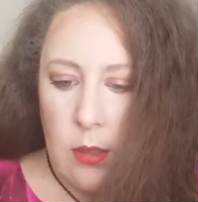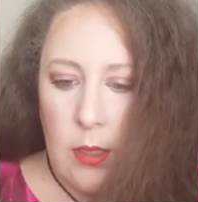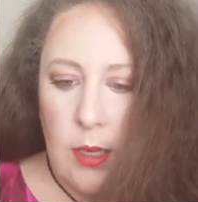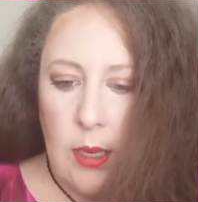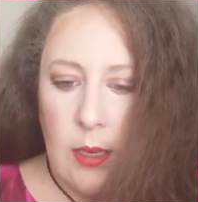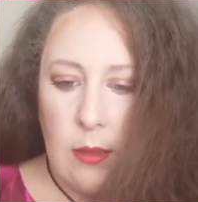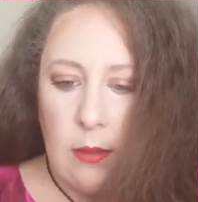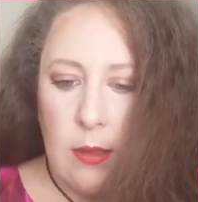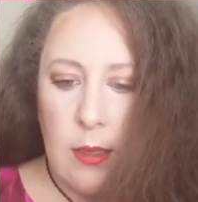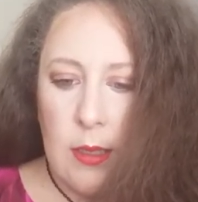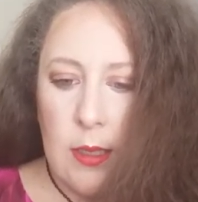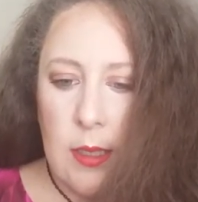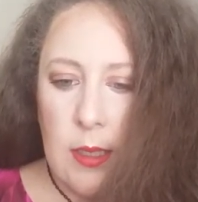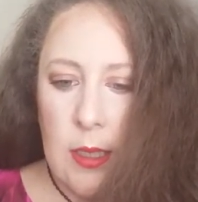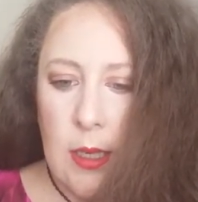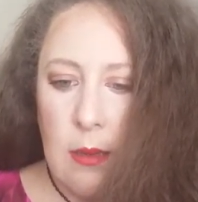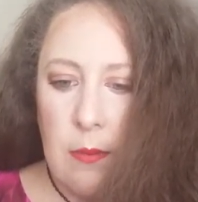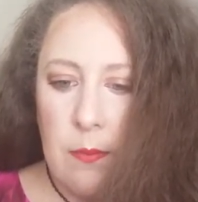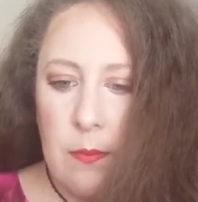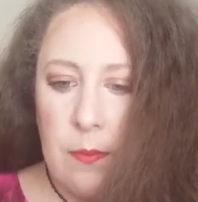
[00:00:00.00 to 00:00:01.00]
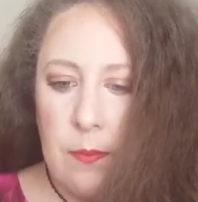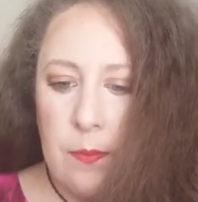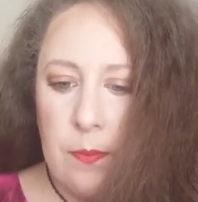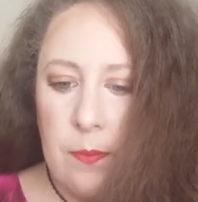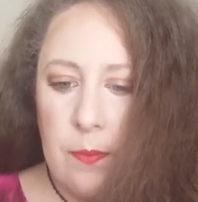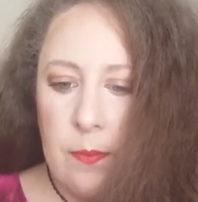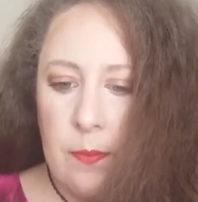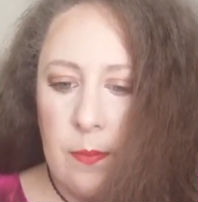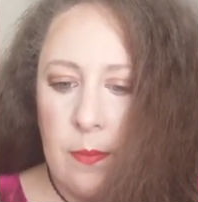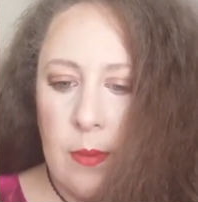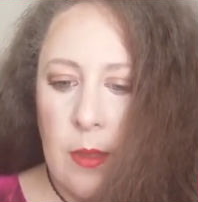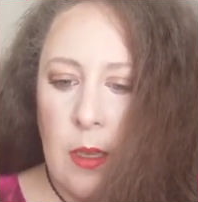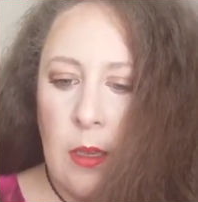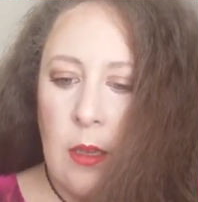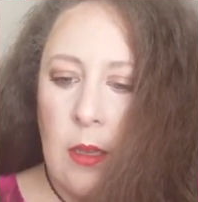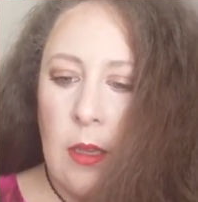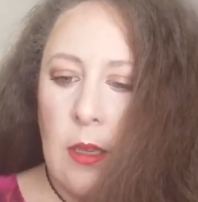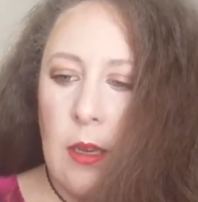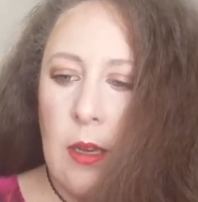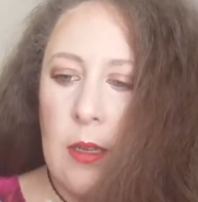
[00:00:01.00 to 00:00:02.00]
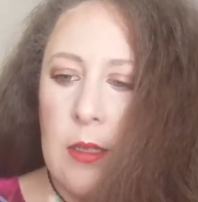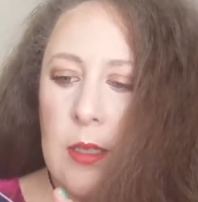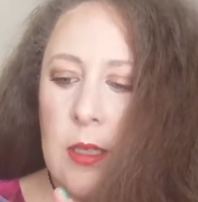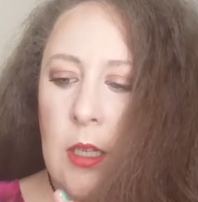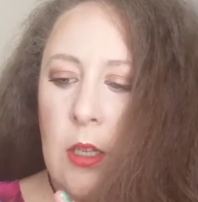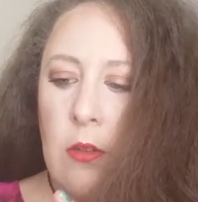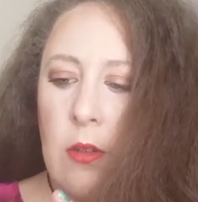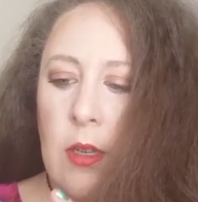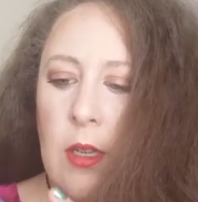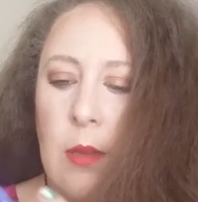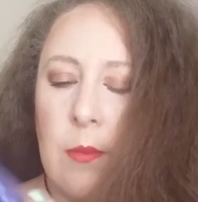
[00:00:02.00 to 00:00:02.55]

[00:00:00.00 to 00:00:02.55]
Yeah, this is it. And it's cute.